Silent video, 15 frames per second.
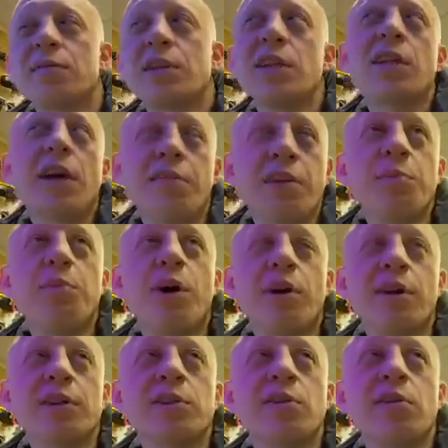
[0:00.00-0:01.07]
Didn't have any
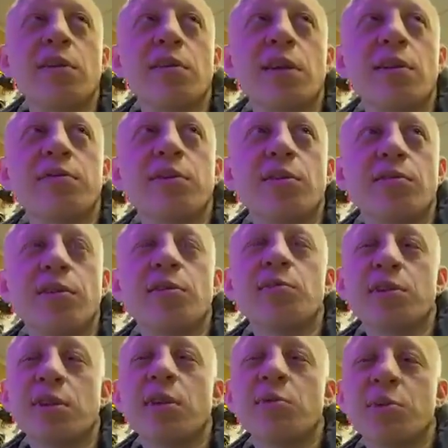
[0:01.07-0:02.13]
potting soil left over. It
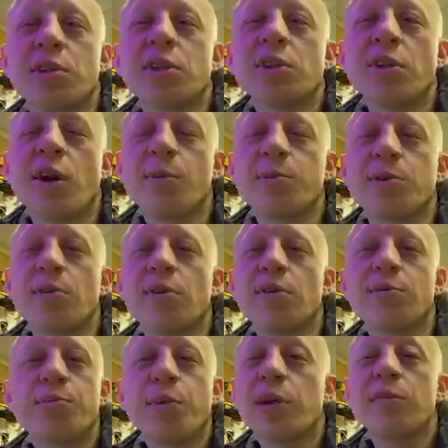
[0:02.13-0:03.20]
was just
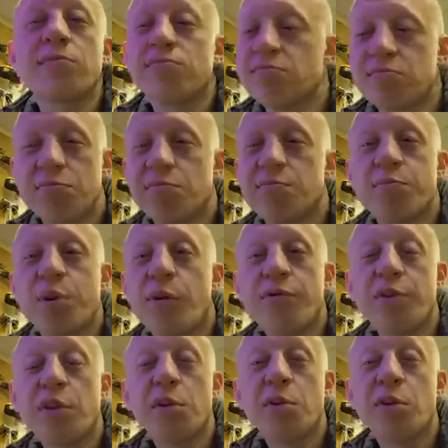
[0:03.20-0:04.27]
topsoil, but
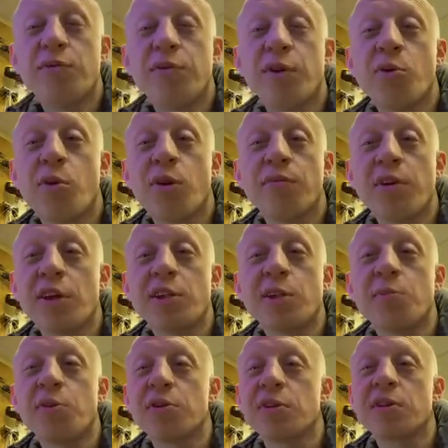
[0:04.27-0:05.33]
perfectly good for growing
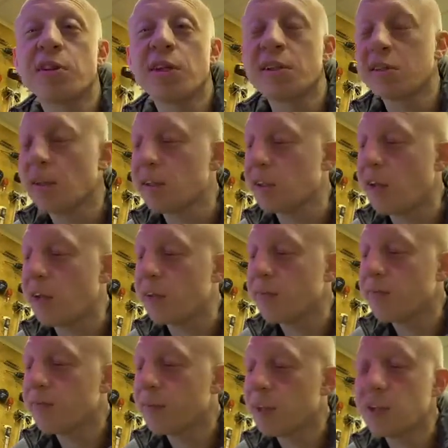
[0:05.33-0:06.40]
vegetables and things like that,
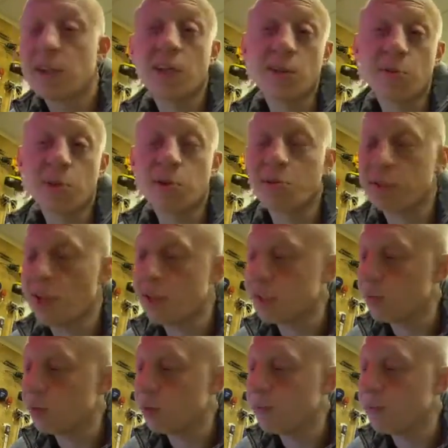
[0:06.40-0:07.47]
because that's what she was asking me.